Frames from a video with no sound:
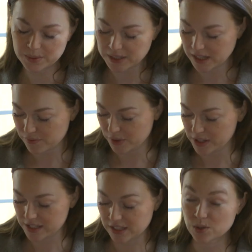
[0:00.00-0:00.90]
will link it for you
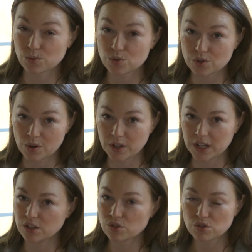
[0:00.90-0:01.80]
guys because it was so
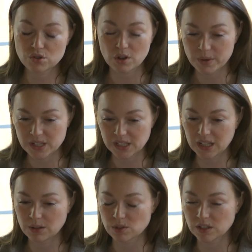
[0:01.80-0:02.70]
good, so easy.
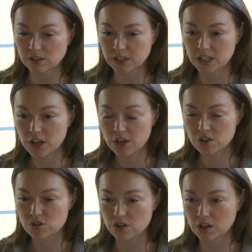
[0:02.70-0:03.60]
It was literally
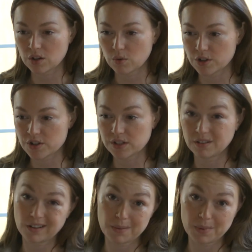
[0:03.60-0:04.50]
sugar, oranges,
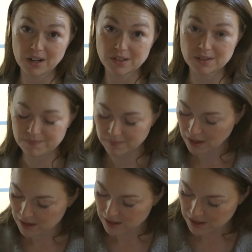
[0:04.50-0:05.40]
and cranberries.
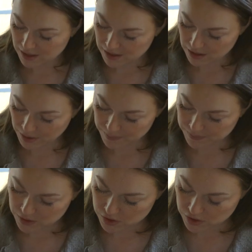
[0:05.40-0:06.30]
Okay,
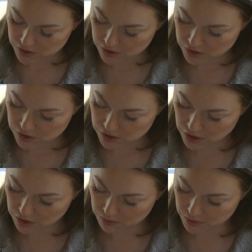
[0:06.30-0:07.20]

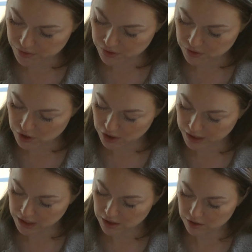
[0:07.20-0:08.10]
dinner rolls,
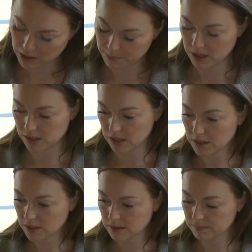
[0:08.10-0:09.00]
turkey, cranberry
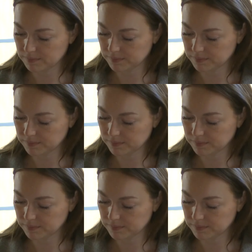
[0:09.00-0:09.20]
sauce.